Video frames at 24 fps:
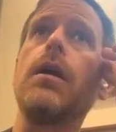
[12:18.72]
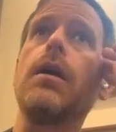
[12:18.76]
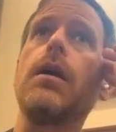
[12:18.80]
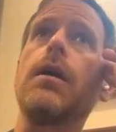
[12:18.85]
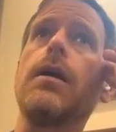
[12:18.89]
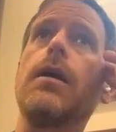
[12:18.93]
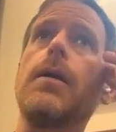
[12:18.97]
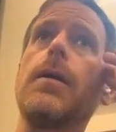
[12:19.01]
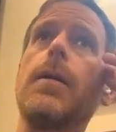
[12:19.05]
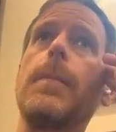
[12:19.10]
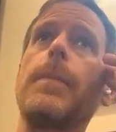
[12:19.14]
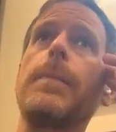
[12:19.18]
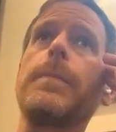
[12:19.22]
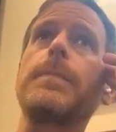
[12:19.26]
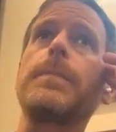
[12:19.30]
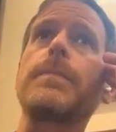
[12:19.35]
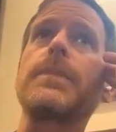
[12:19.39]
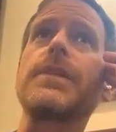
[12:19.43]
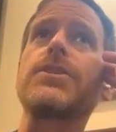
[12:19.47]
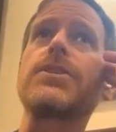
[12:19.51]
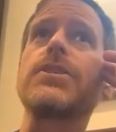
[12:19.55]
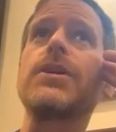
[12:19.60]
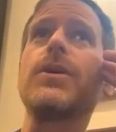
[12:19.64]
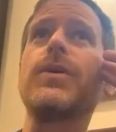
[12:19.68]

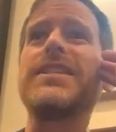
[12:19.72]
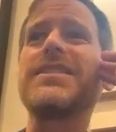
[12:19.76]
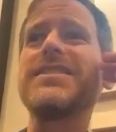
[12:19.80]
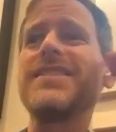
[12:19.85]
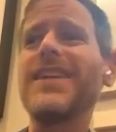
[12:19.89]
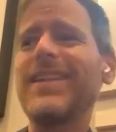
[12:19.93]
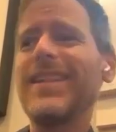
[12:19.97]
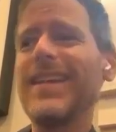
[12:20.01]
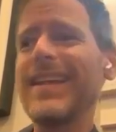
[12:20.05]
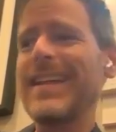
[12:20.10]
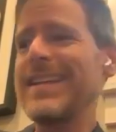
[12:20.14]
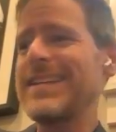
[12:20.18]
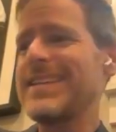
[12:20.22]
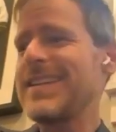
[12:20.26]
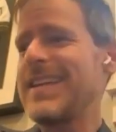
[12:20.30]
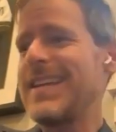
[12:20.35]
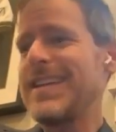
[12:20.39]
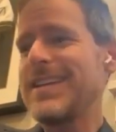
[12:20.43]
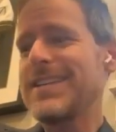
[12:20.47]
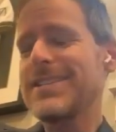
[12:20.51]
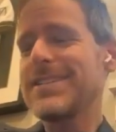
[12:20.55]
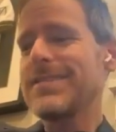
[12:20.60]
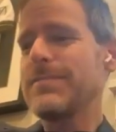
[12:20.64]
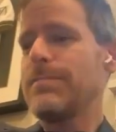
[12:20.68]
So it's not like it
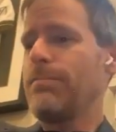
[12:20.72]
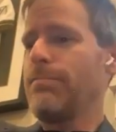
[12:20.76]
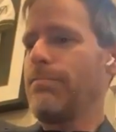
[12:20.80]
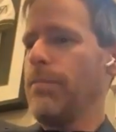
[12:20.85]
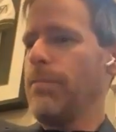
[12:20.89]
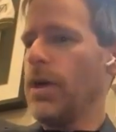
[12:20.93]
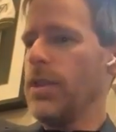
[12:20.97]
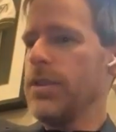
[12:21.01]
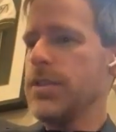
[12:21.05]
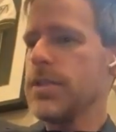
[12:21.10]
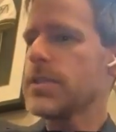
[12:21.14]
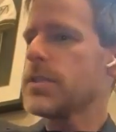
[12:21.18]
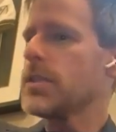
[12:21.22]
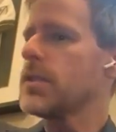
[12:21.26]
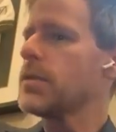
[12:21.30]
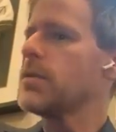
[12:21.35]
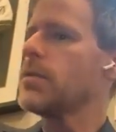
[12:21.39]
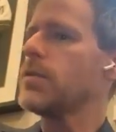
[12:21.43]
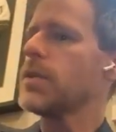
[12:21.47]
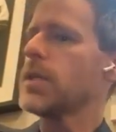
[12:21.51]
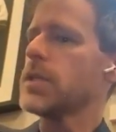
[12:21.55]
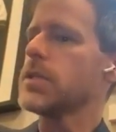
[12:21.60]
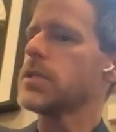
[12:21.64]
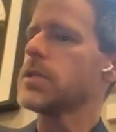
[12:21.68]
takes months to
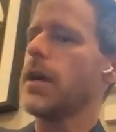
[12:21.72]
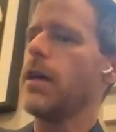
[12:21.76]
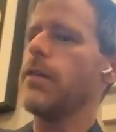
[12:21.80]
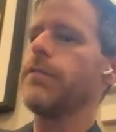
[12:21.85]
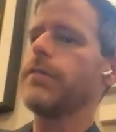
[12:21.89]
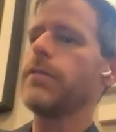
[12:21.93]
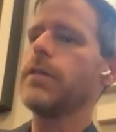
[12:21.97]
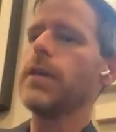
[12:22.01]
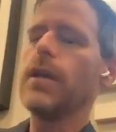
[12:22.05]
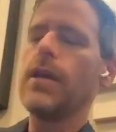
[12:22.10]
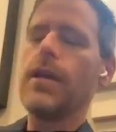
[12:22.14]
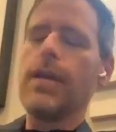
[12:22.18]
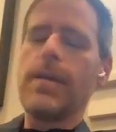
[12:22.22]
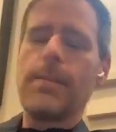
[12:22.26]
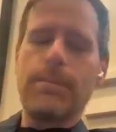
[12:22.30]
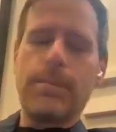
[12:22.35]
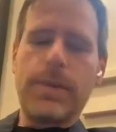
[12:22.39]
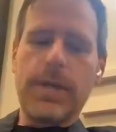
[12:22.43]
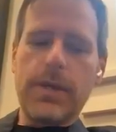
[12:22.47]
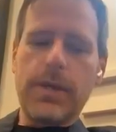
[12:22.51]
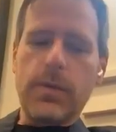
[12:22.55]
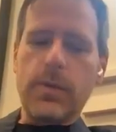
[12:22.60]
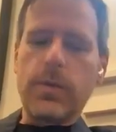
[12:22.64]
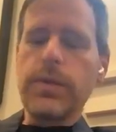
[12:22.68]
do this stuff,
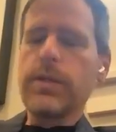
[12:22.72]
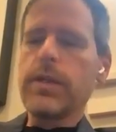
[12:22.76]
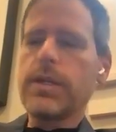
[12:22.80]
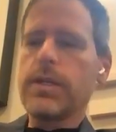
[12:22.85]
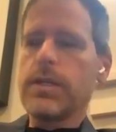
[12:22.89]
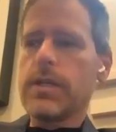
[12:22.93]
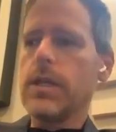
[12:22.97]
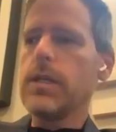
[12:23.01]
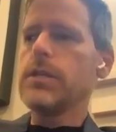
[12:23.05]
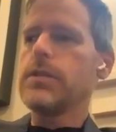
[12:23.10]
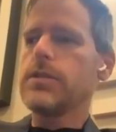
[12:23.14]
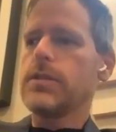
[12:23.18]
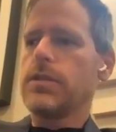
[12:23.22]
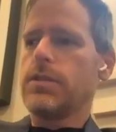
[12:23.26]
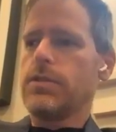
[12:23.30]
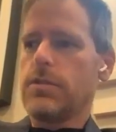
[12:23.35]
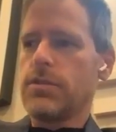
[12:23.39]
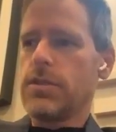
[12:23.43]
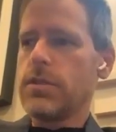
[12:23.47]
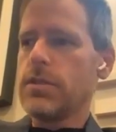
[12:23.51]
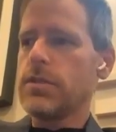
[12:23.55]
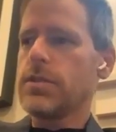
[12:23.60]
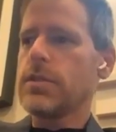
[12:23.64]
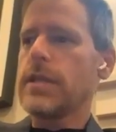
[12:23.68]
but it really does.
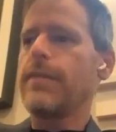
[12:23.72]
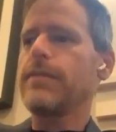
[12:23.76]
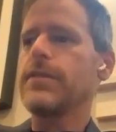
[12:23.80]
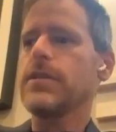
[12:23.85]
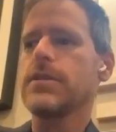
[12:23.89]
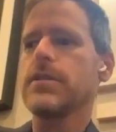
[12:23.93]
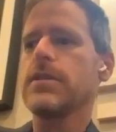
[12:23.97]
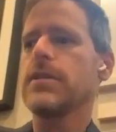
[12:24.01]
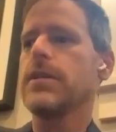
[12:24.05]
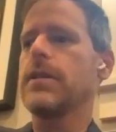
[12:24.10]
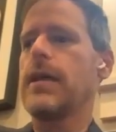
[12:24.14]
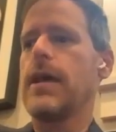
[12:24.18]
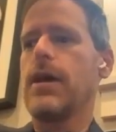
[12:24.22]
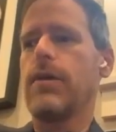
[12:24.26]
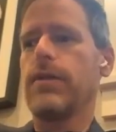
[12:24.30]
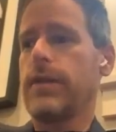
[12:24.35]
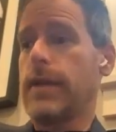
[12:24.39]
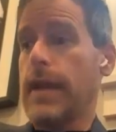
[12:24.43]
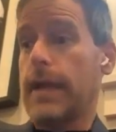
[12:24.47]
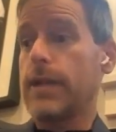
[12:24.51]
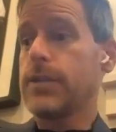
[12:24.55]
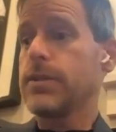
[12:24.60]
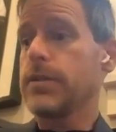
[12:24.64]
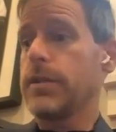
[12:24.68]
You just have to sit down
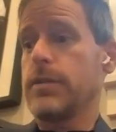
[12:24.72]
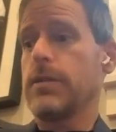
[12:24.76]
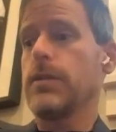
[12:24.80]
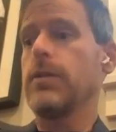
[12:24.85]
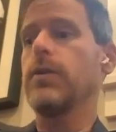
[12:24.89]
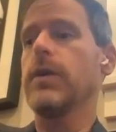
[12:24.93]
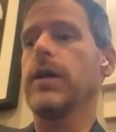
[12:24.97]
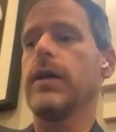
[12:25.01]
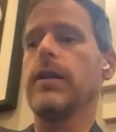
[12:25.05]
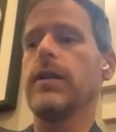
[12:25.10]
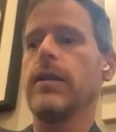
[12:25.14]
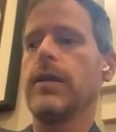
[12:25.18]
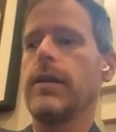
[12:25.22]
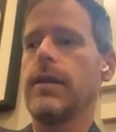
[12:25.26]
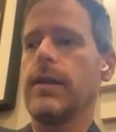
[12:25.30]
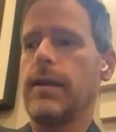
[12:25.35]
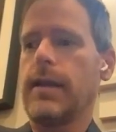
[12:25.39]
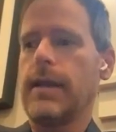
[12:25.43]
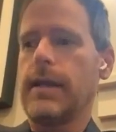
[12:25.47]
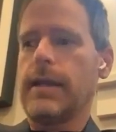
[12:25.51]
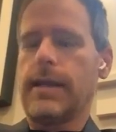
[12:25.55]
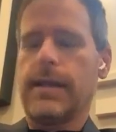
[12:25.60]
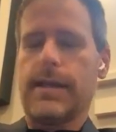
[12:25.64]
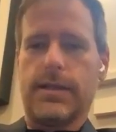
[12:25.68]
and actually do it, and
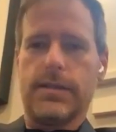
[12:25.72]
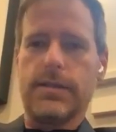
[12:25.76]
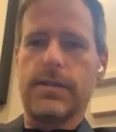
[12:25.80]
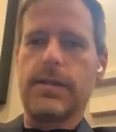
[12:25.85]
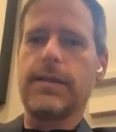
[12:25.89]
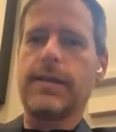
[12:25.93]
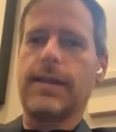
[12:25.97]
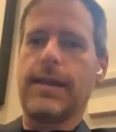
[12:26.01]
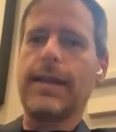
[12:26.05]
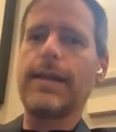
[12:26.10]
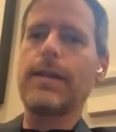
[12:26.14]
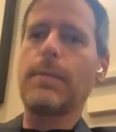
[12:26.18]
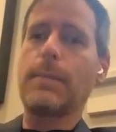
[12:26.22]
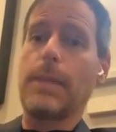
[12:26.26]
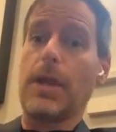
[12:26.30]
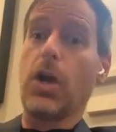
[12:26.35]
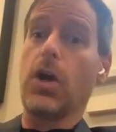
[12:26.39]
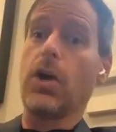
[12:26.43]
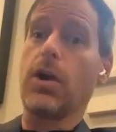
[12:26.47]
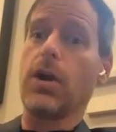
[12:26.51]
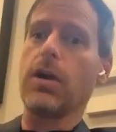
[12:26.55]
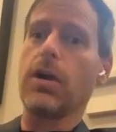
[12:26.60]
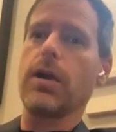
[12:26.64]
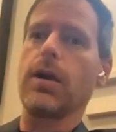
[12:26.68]
it can be
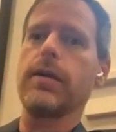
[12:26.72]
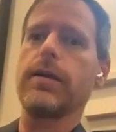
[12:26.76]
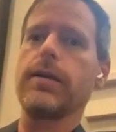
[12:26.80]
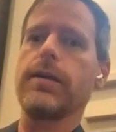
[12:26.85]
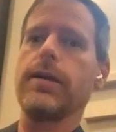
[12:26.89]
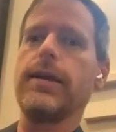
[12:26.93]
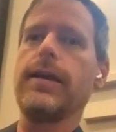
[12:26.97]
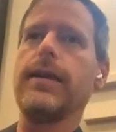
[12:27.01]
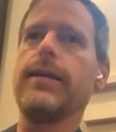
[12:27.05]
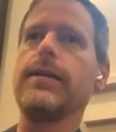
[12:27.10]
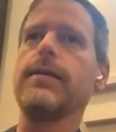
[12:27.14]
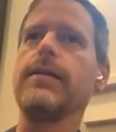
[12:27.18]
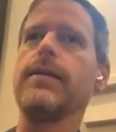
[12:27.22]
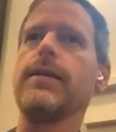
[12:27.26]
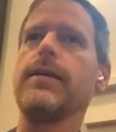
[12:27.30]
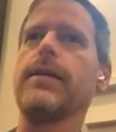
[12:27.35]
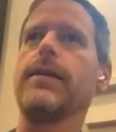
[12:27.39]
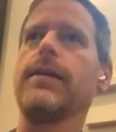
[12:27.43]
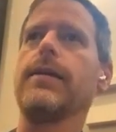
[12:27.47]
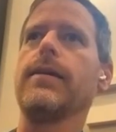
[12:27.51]
hard. And